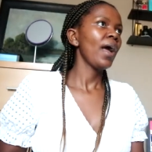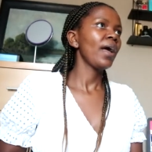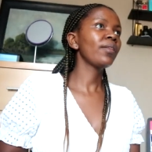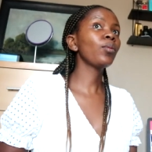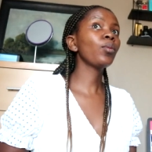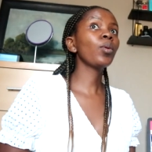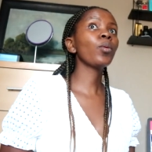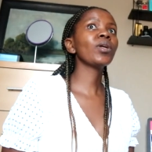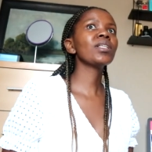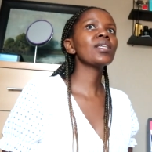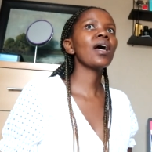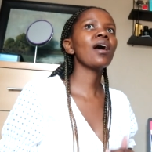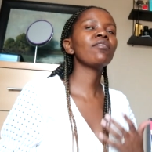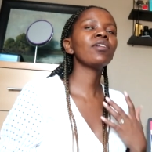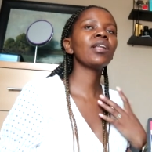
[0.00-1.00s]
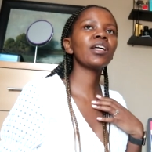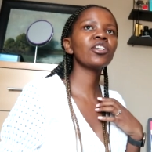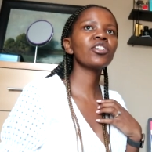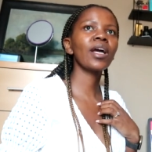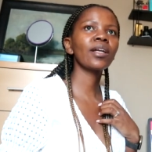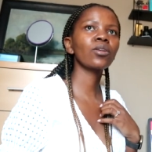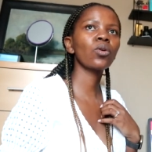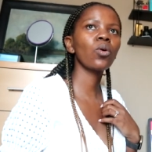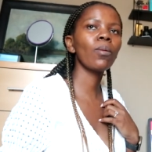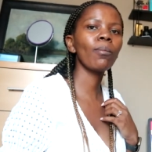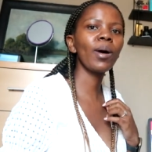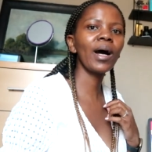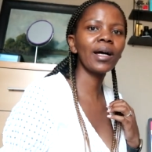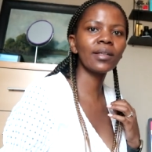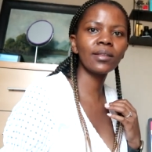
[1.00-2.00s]
And then we went to have lunch at
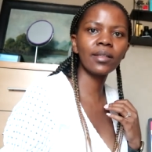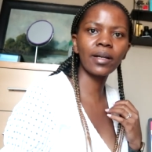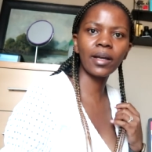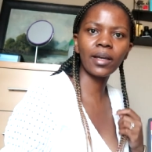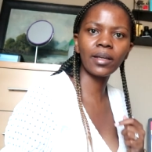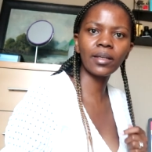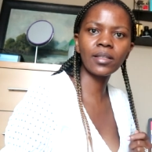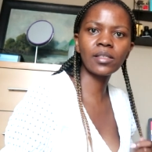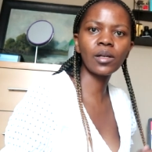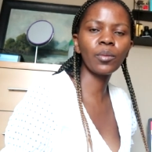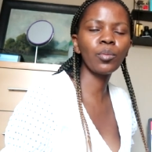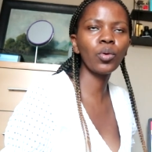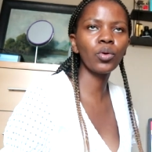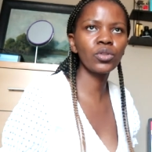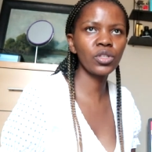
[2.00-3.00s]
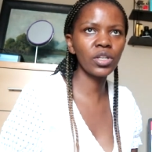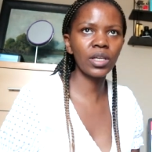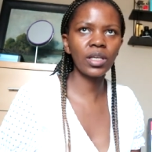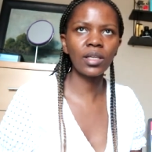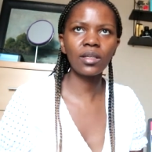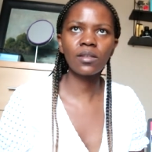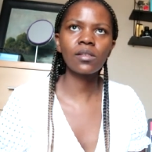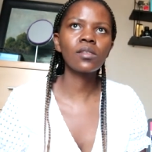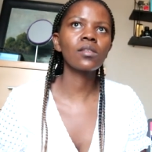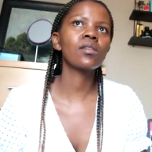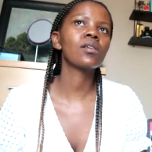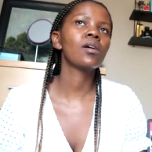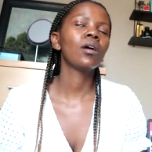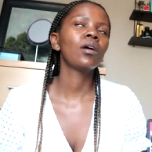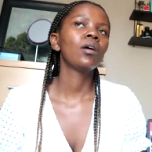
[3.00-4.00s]
Compadre. It's a
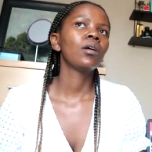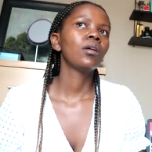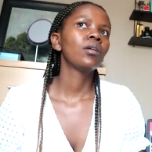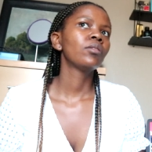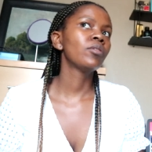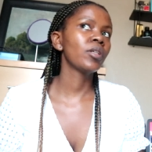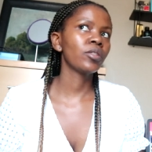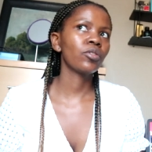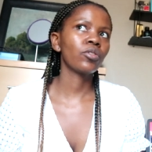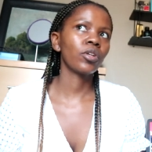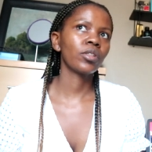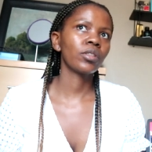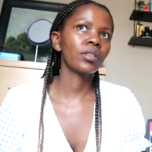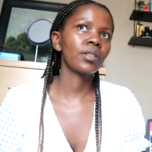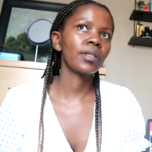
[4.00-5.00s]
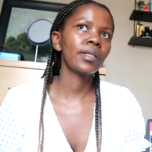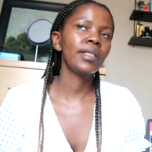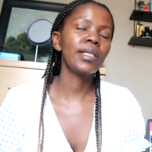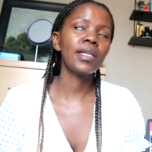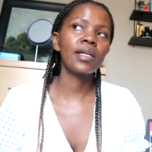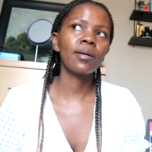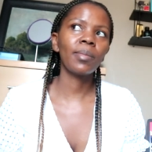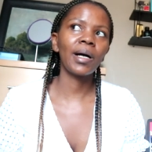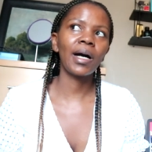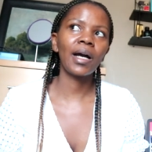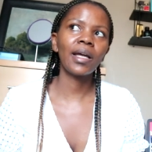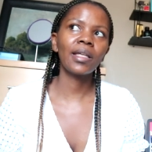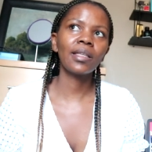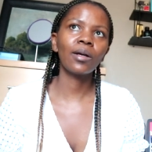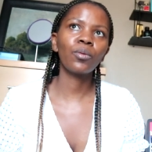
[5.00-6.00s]
Portuguese restaurant
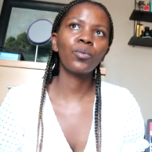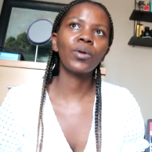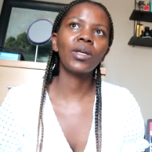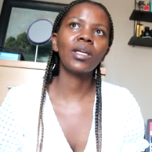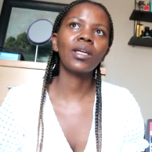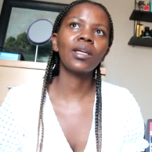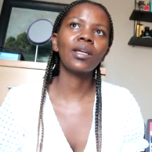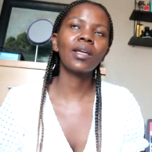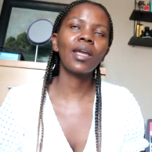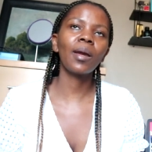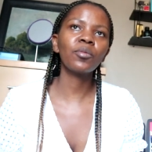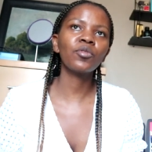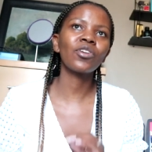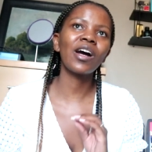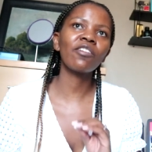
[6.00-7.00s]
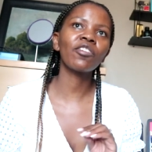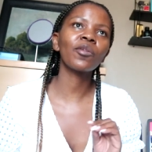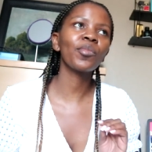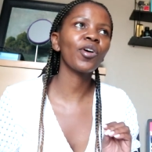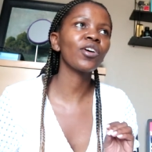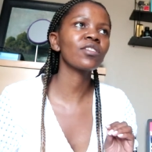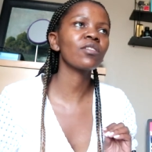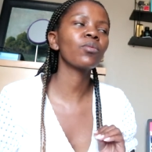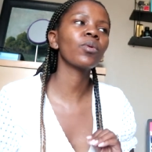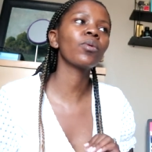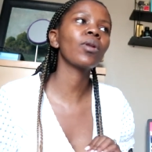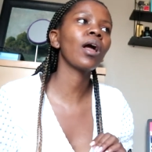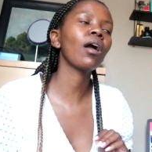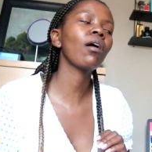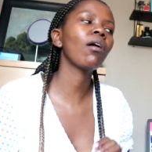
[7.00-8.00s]
nearby that we kept driving past, and we
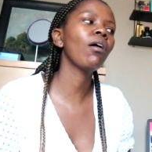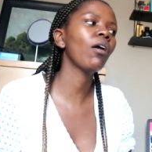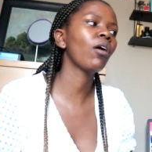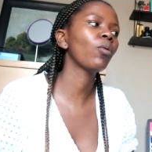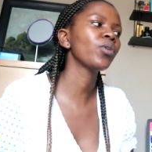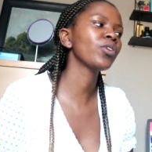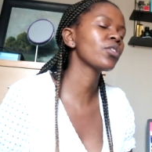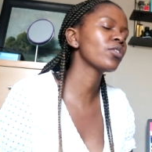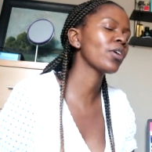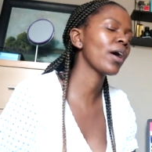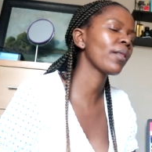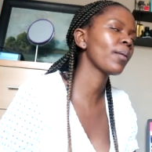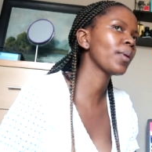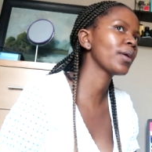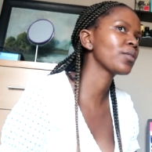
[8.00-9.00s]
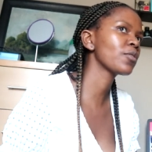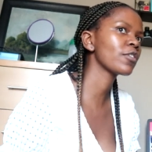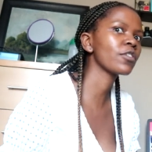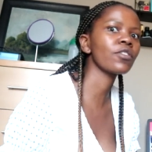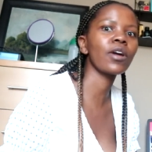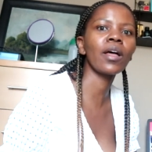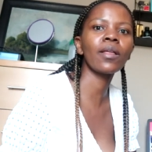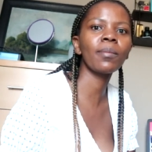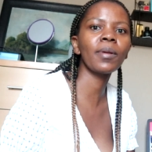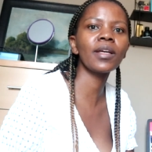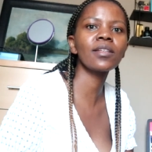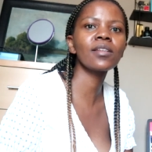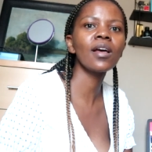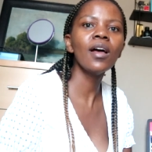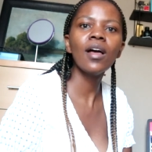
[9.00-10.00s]
were like, oh, we should try that place, we should try that
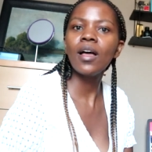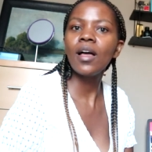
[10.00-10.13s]
place.